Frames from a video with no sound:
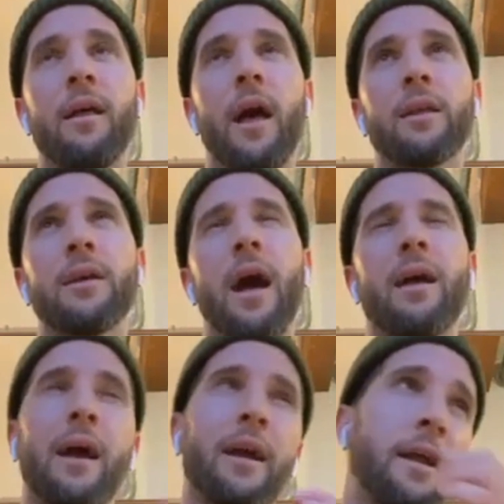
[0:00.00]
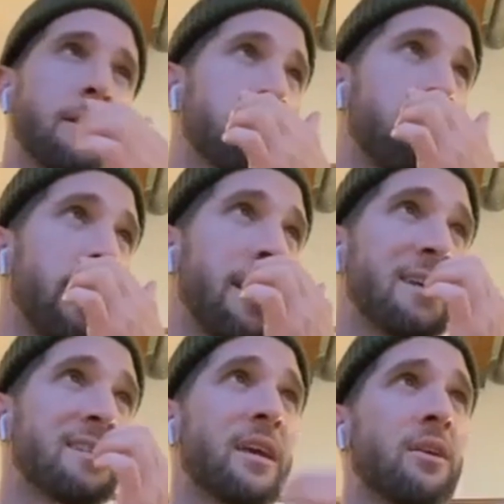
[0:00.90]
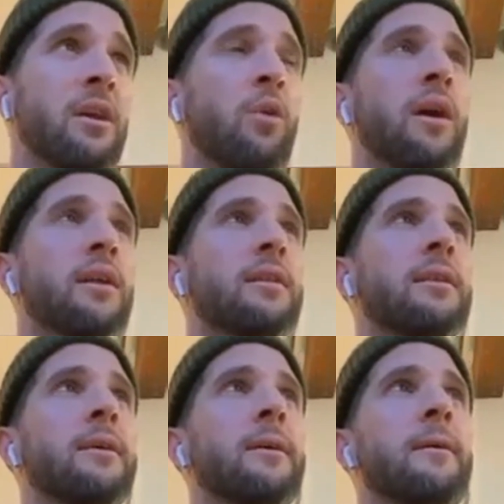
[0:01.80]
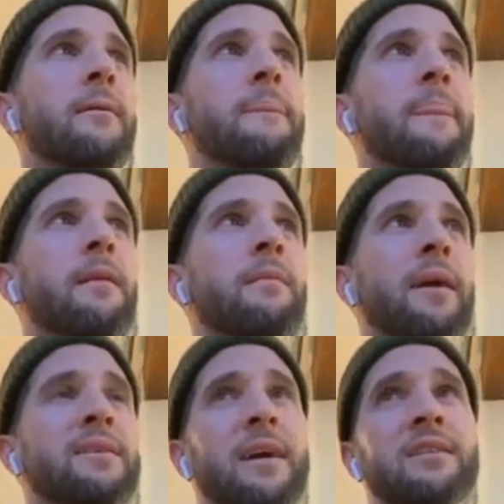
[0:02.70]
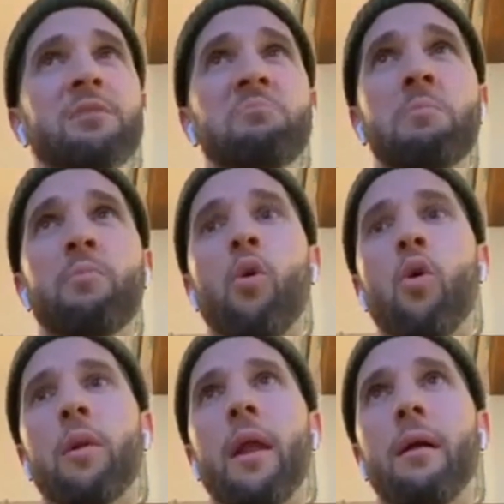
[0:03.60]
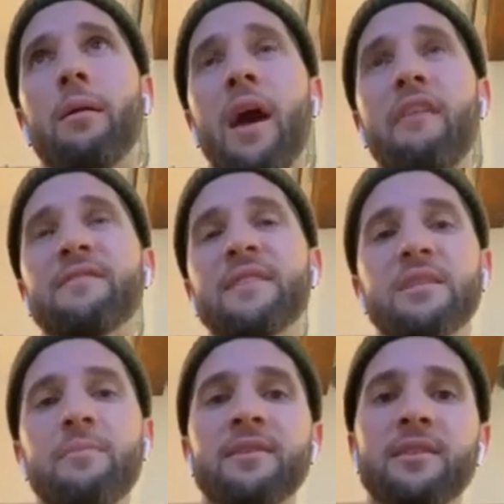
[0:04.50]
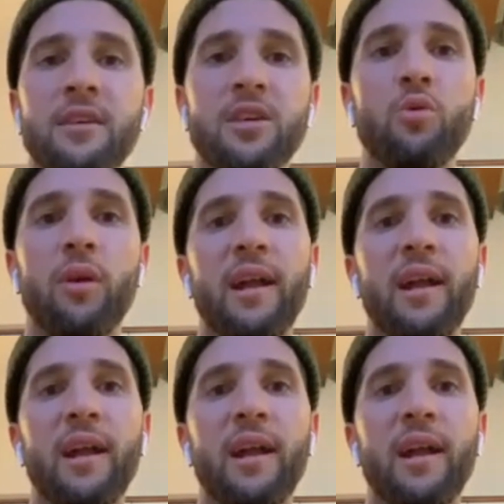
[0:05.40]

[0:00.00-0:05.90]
I kind of just realized, like, you know what, my son's going to be born. I'll have 6 months in the UK.